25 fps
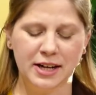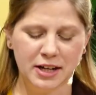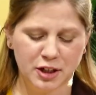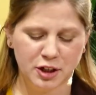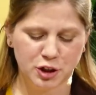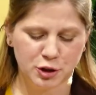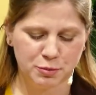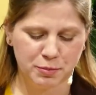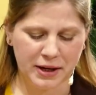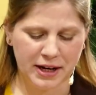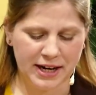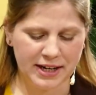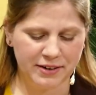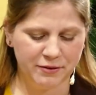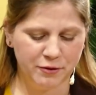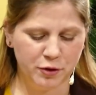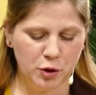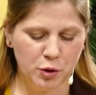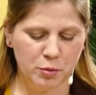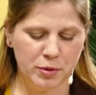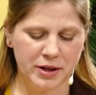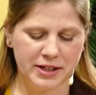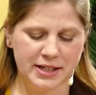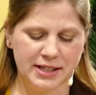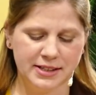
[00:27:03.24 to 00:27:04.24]
about
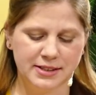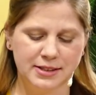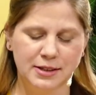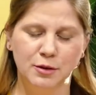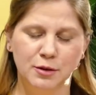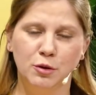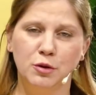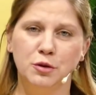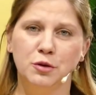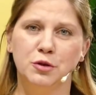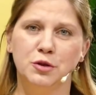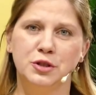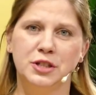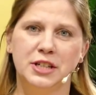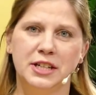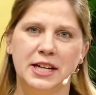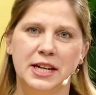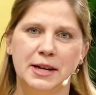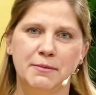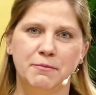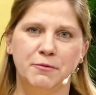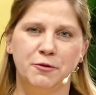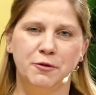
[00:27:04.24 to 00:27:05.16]
contracting from tomorrow.